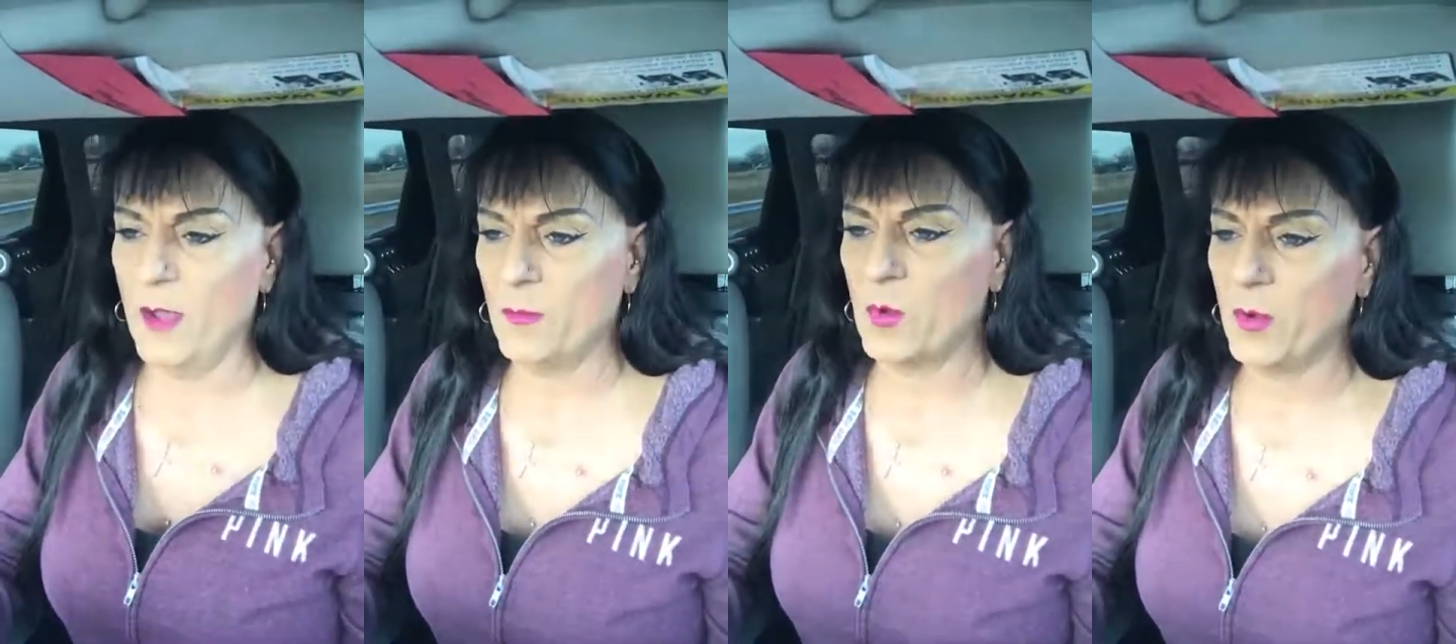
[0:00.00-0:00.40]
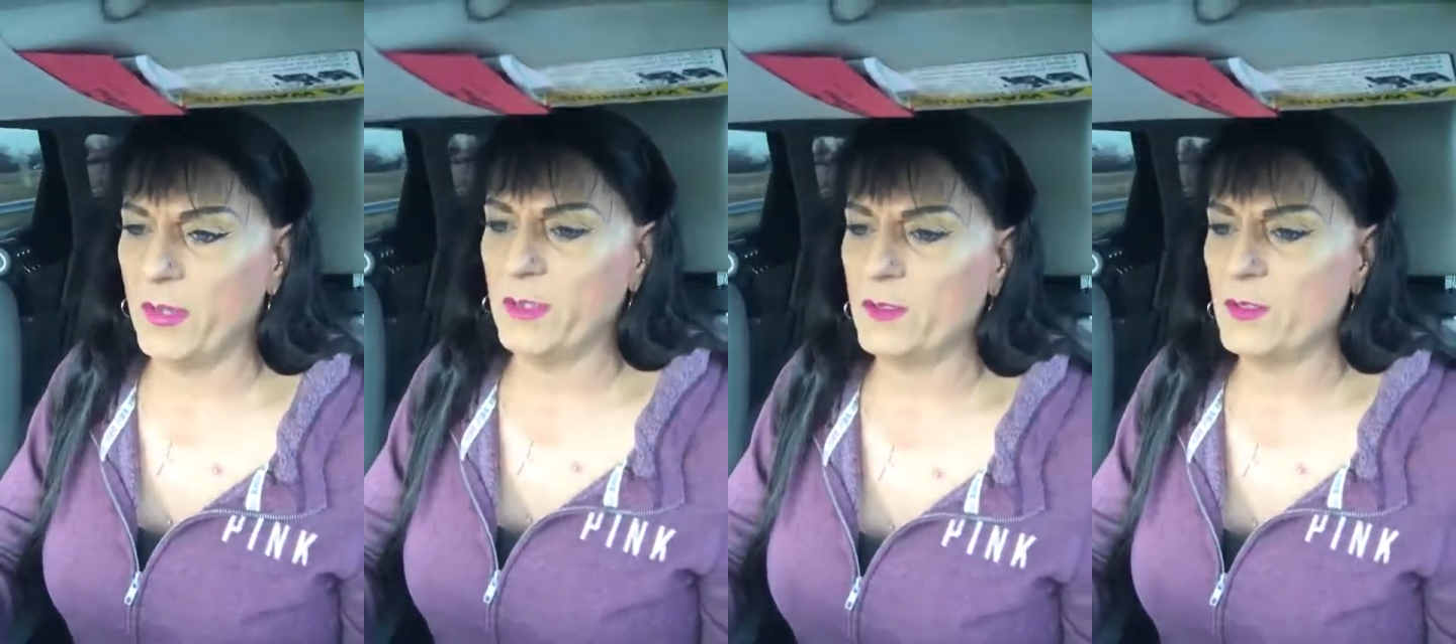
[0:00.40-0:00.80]
I'm
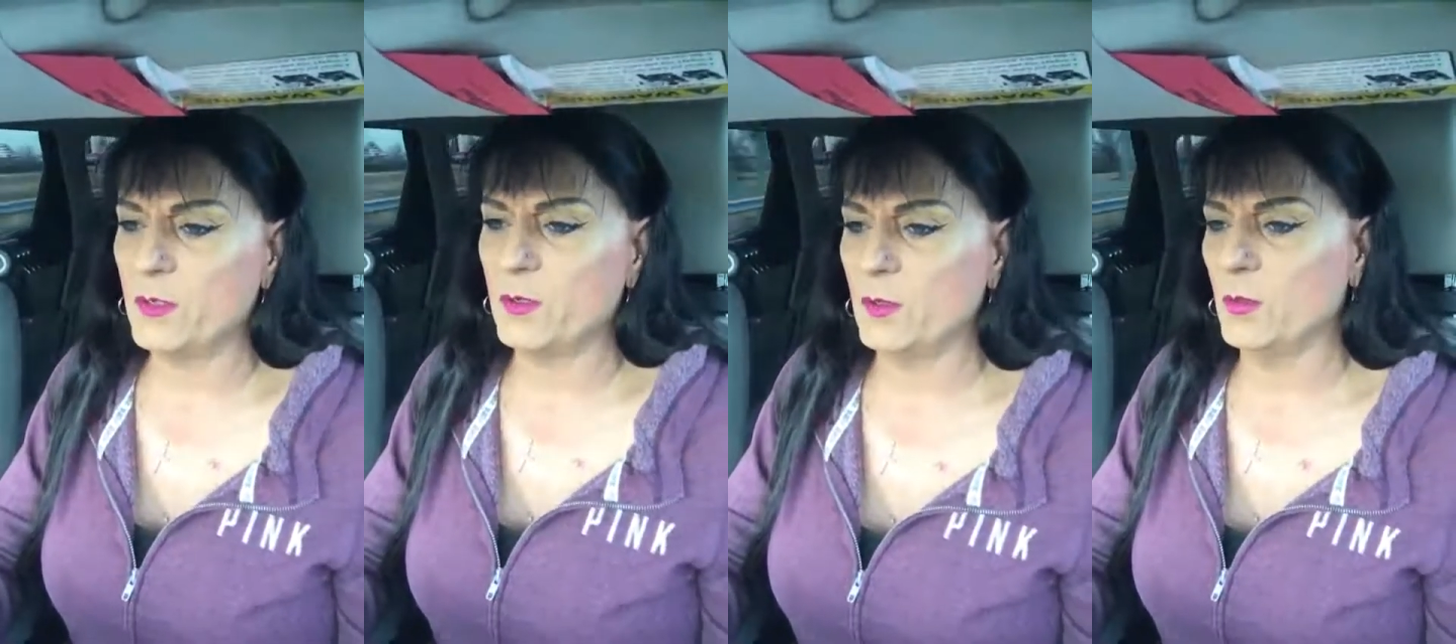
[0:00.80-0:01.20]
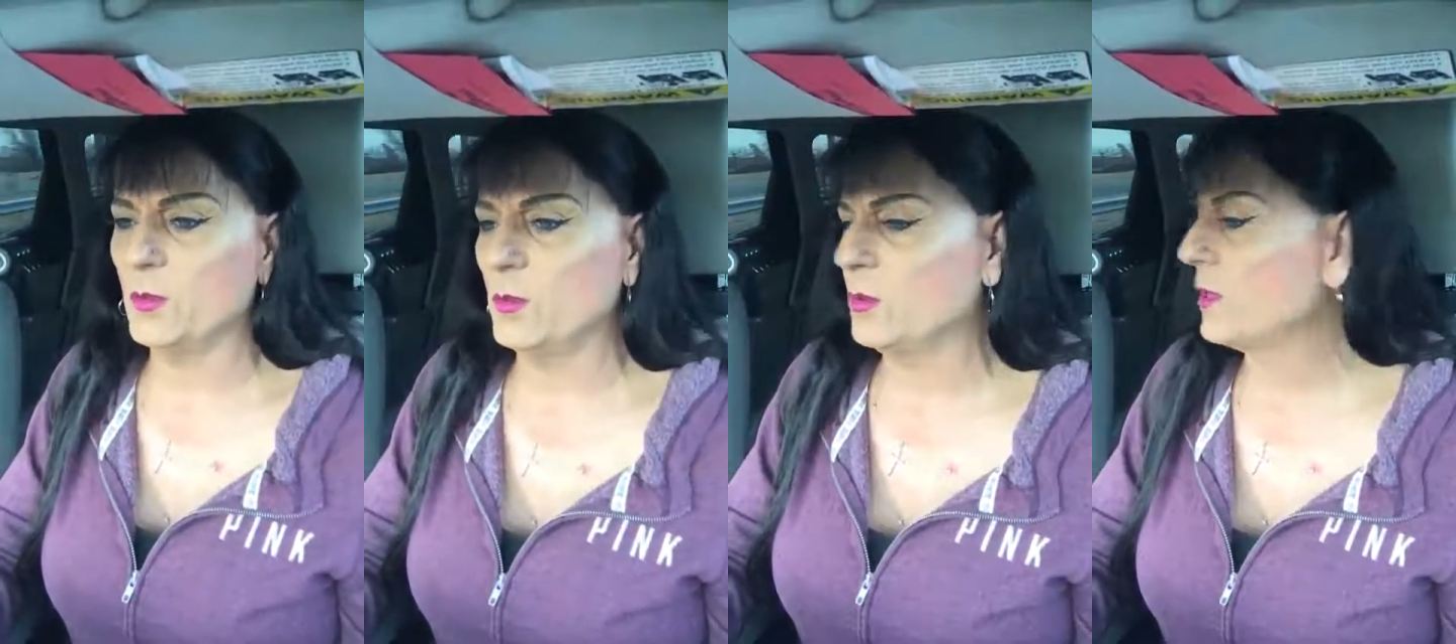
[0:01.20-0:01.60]
going
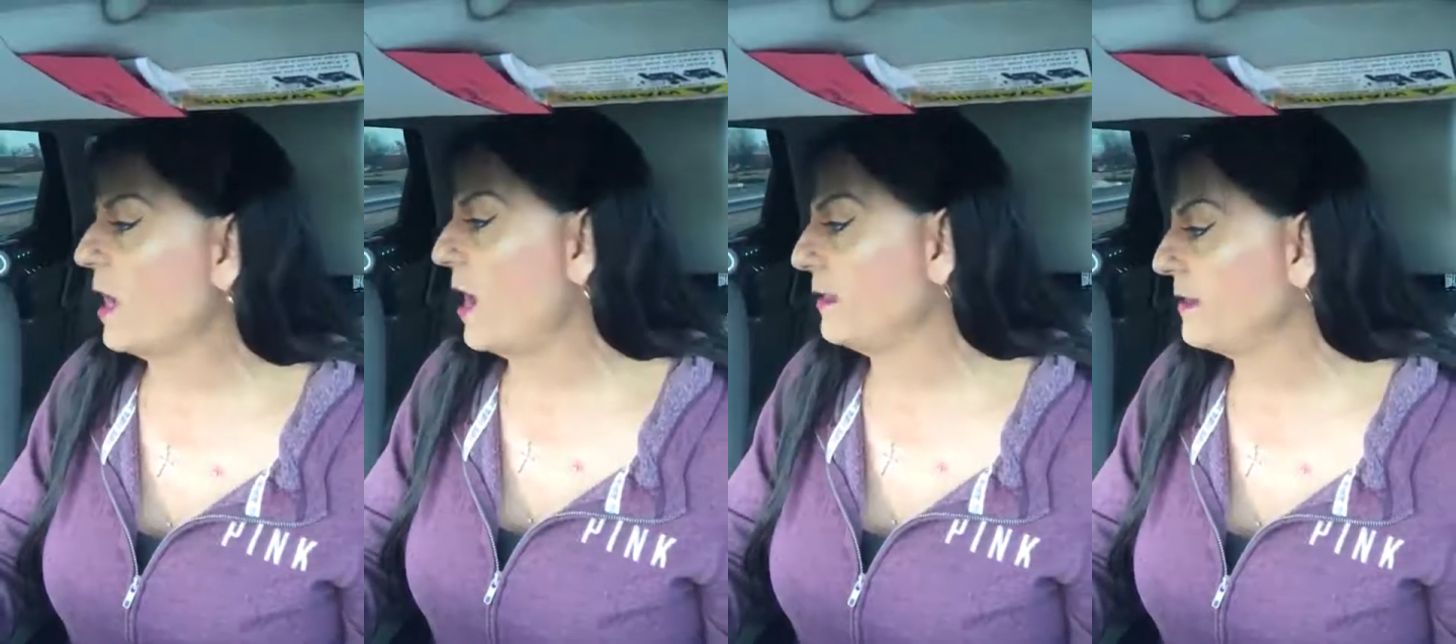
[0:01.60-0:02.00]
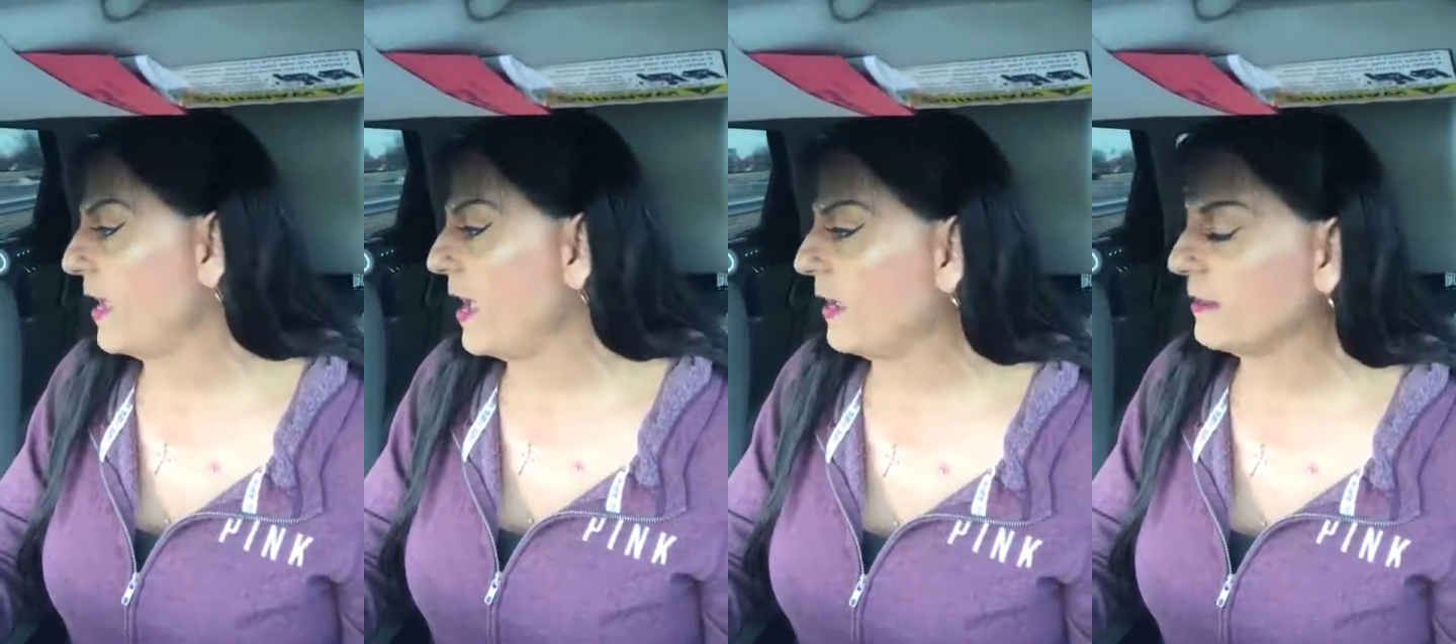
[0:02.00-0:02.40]
to
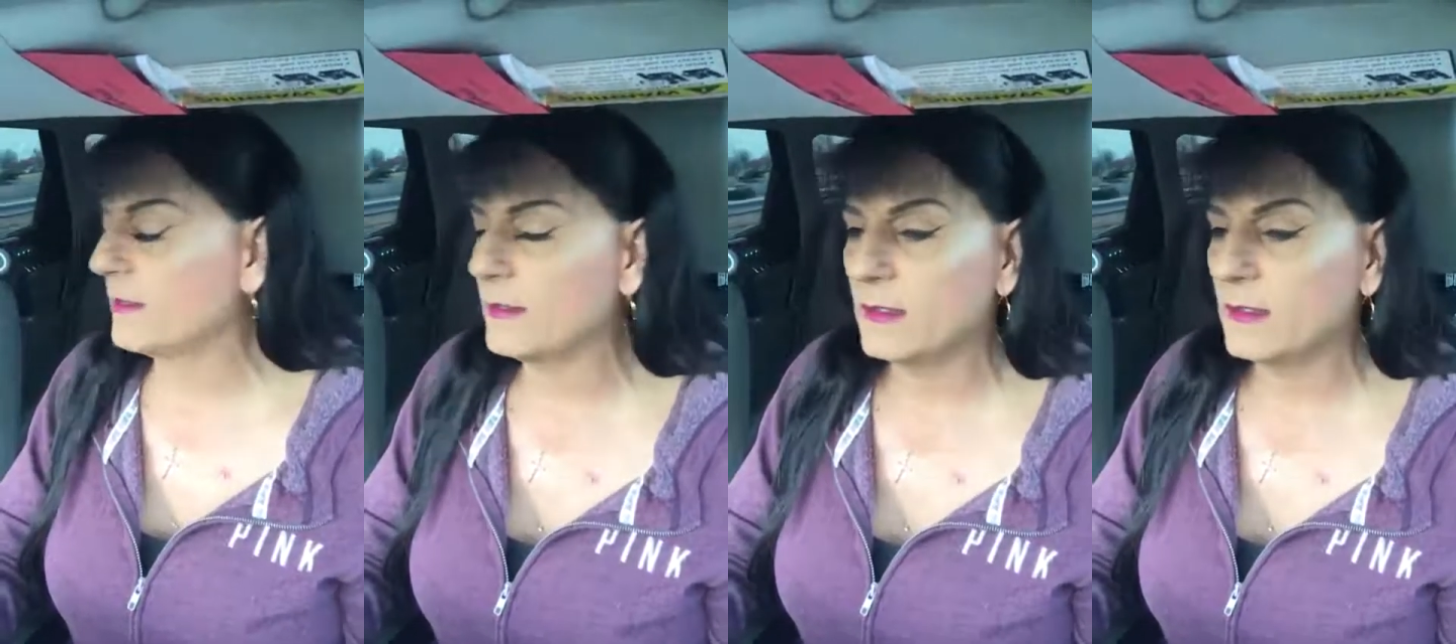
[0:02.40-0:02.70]
contact